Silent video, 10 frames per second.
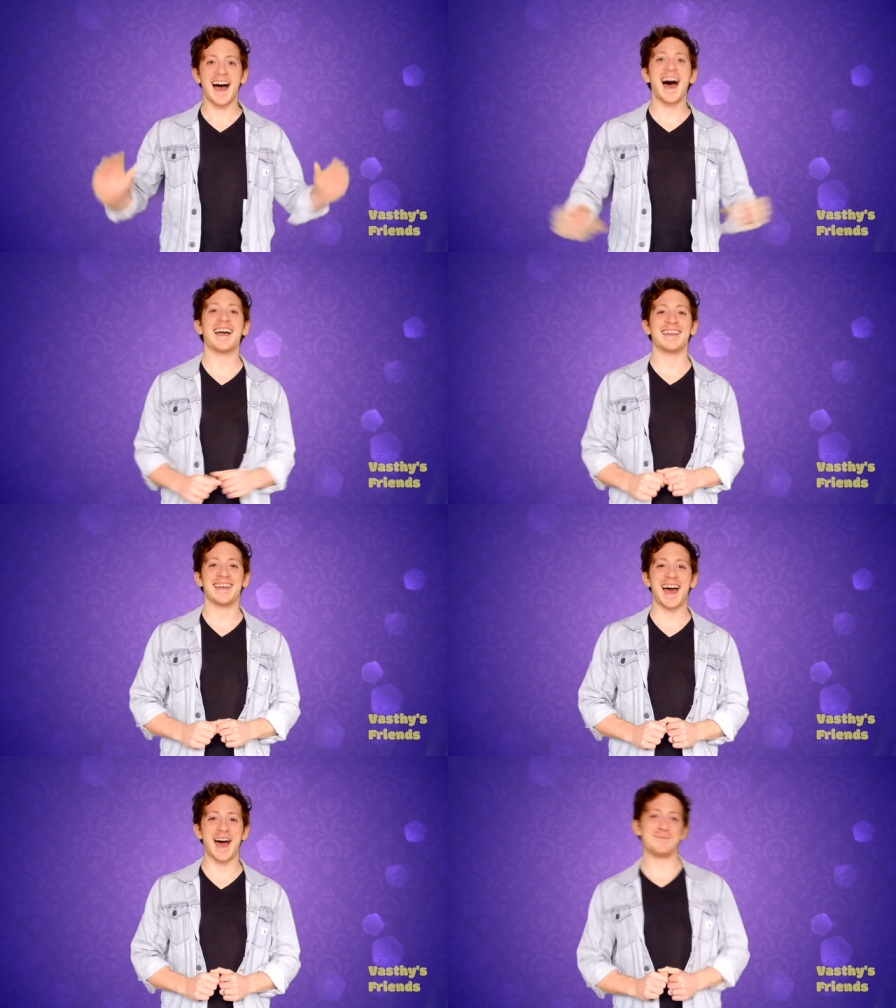Hi,
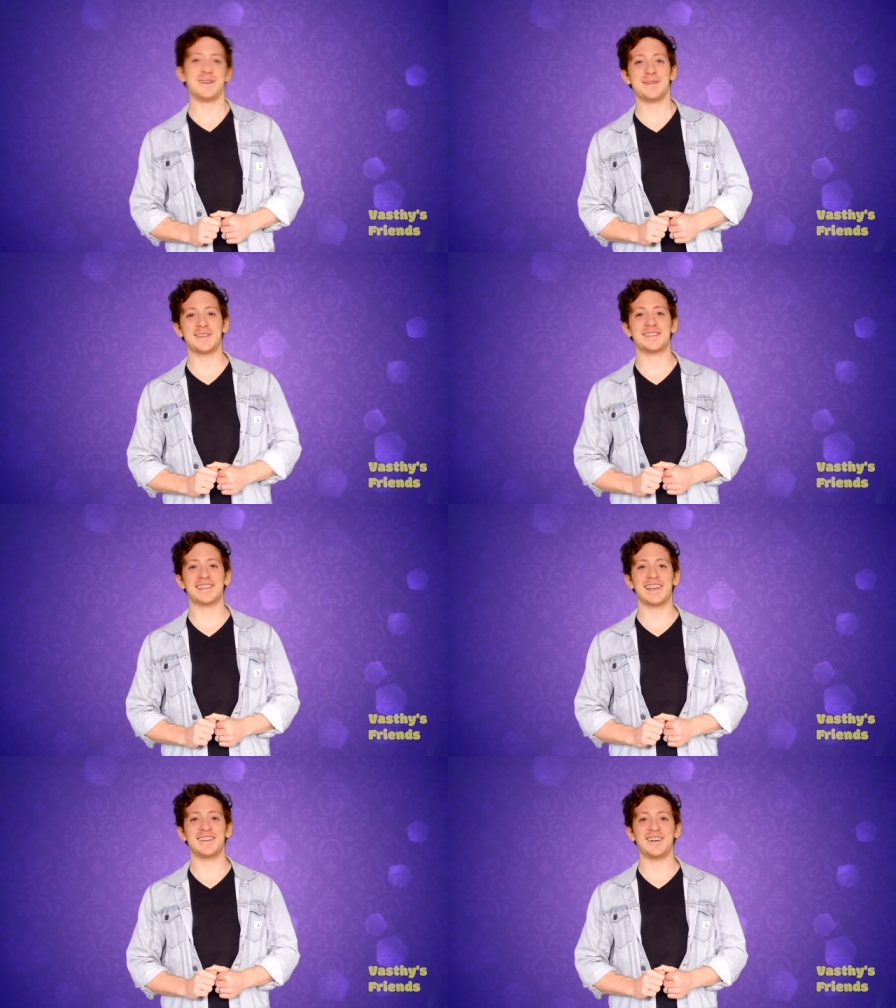I'm Ethan
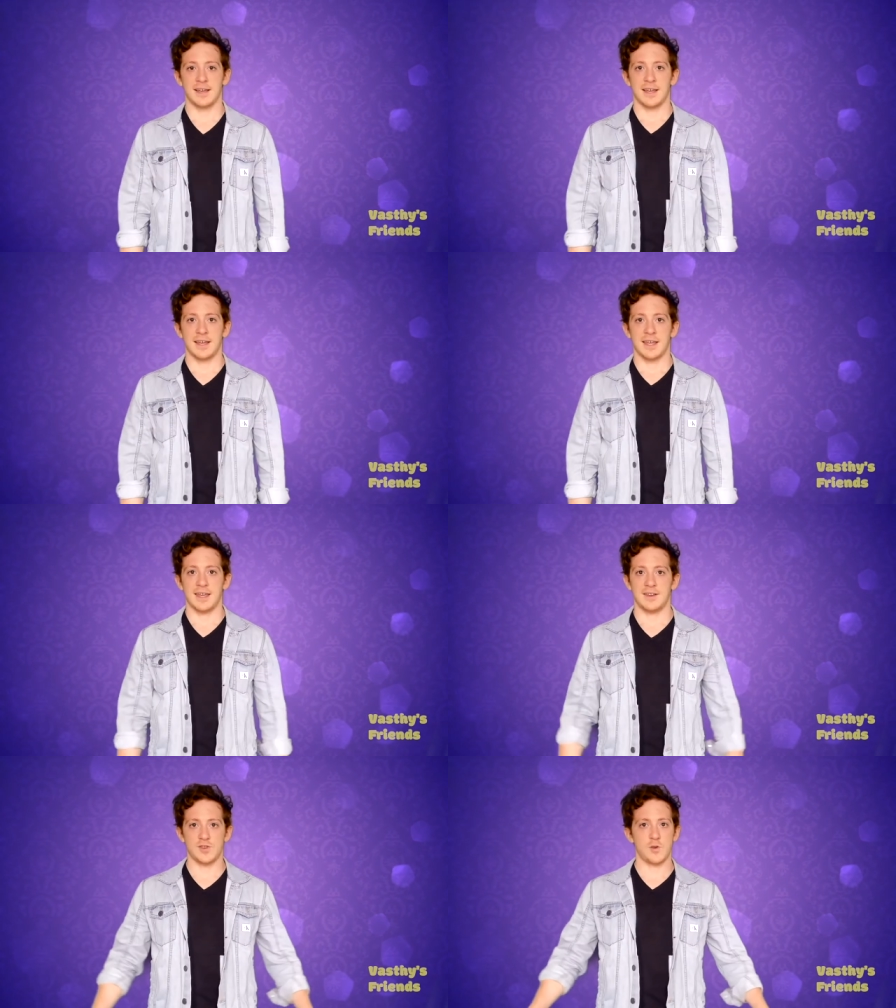Slater.
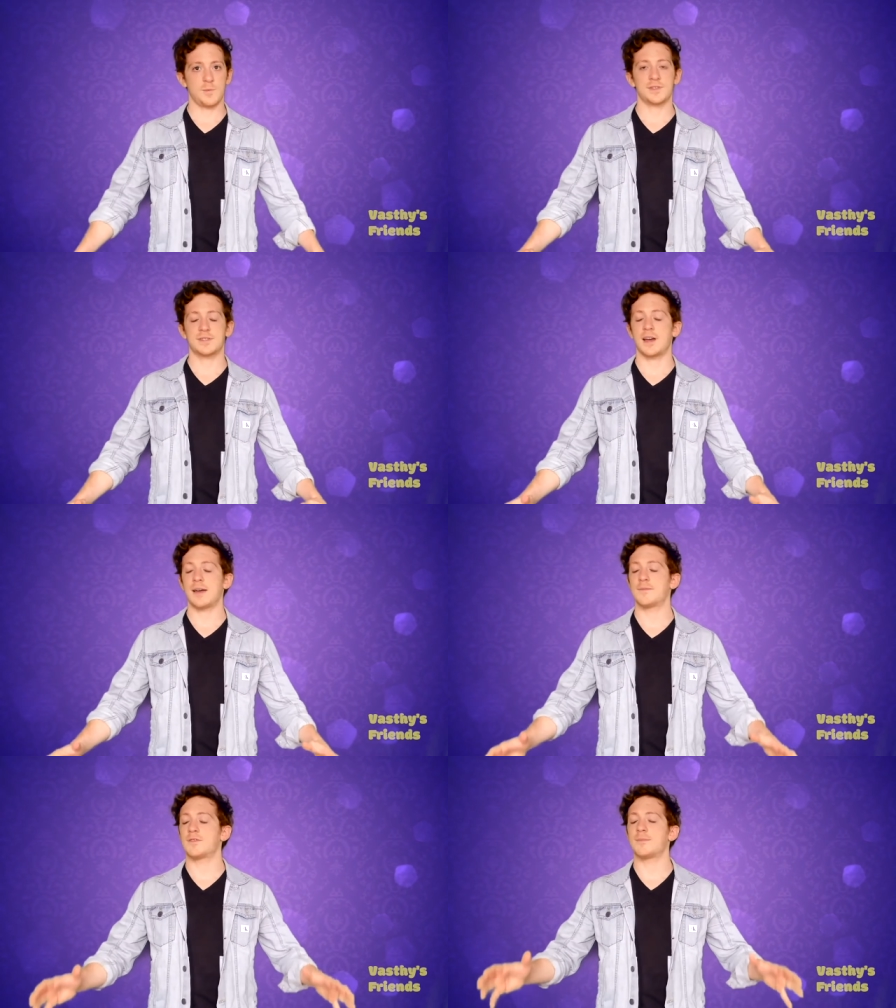It is almost
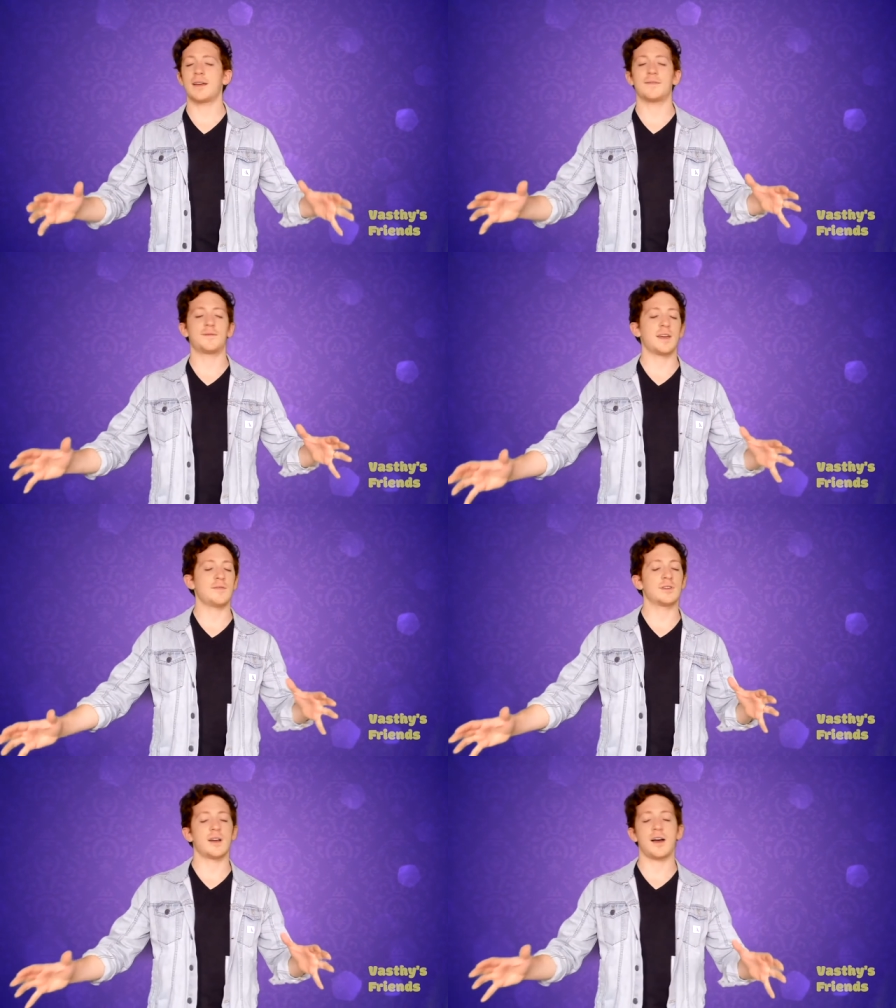time for my
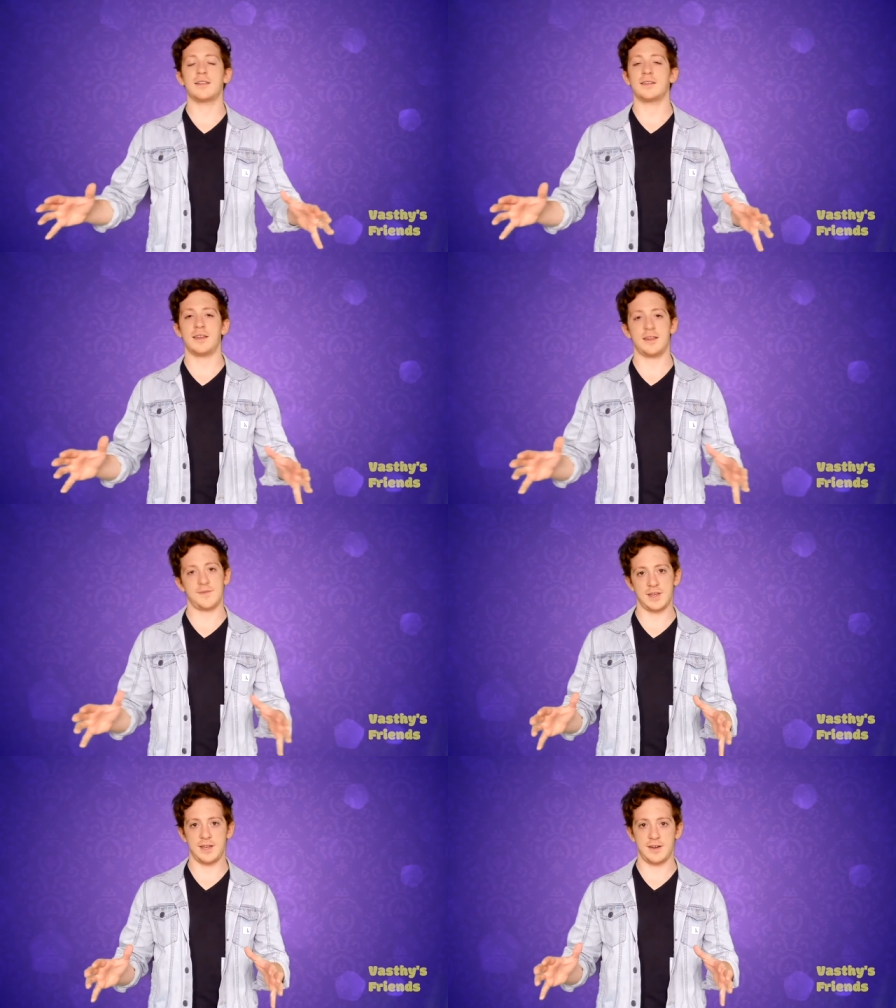favorite holiday
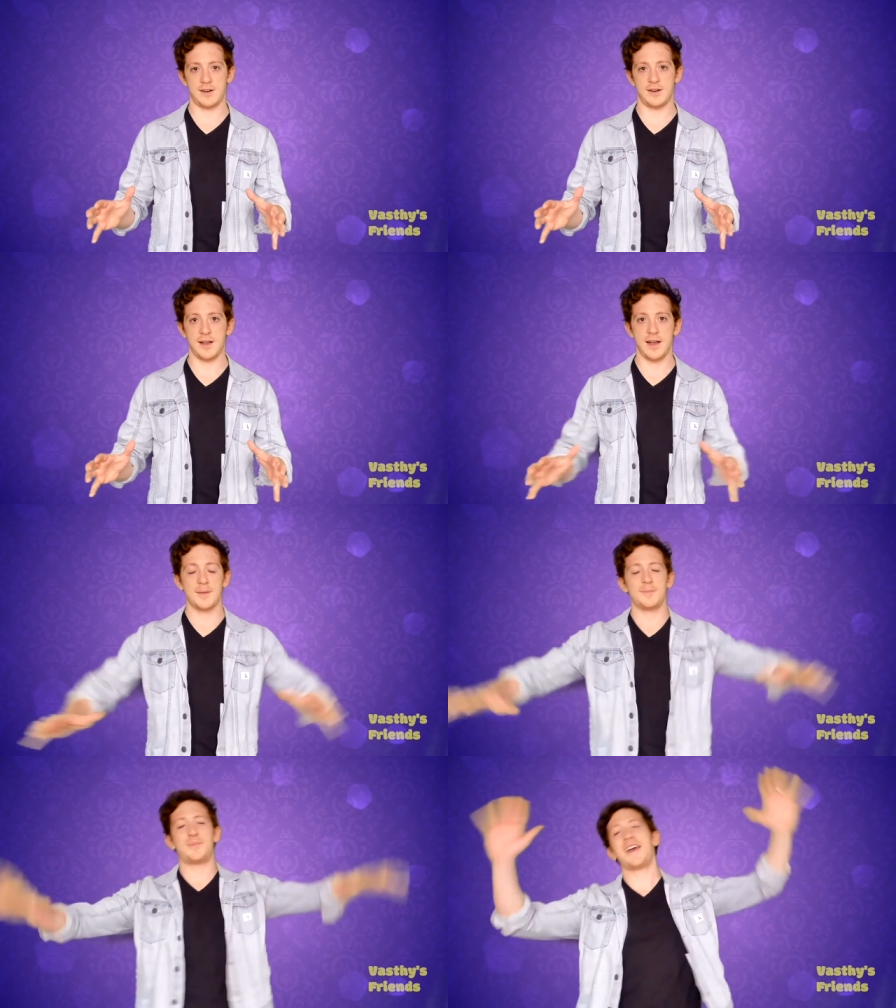of the year,
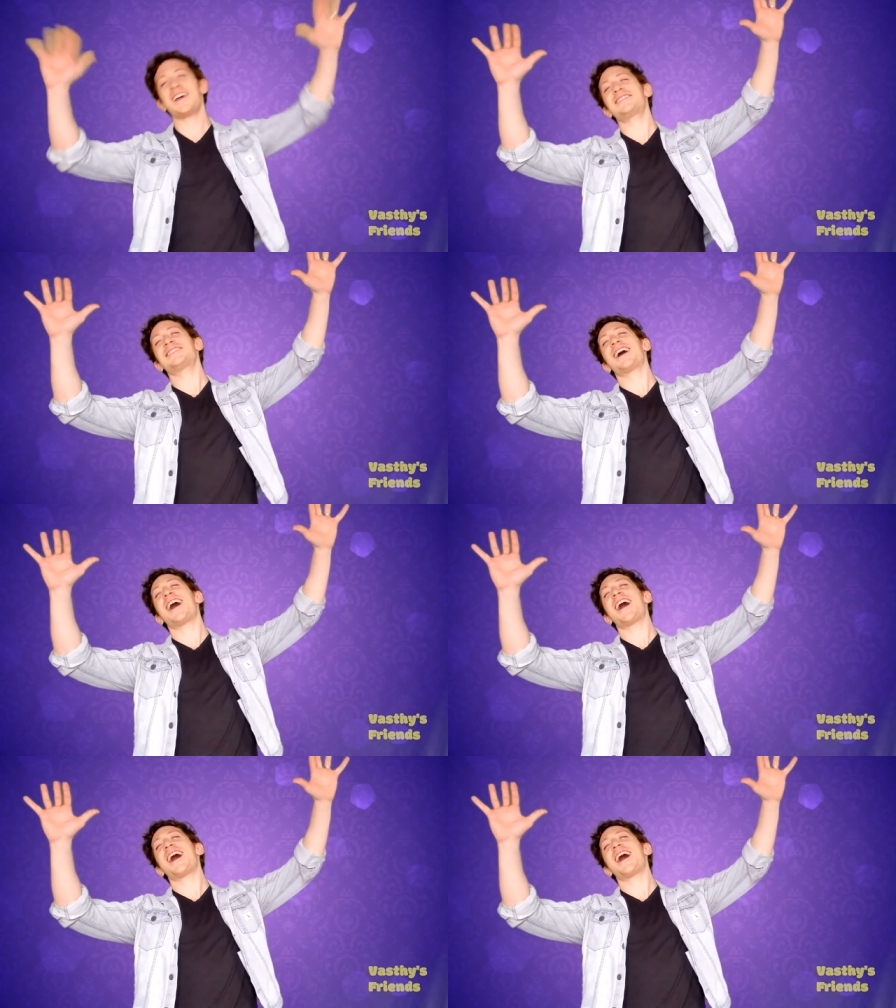Pesach!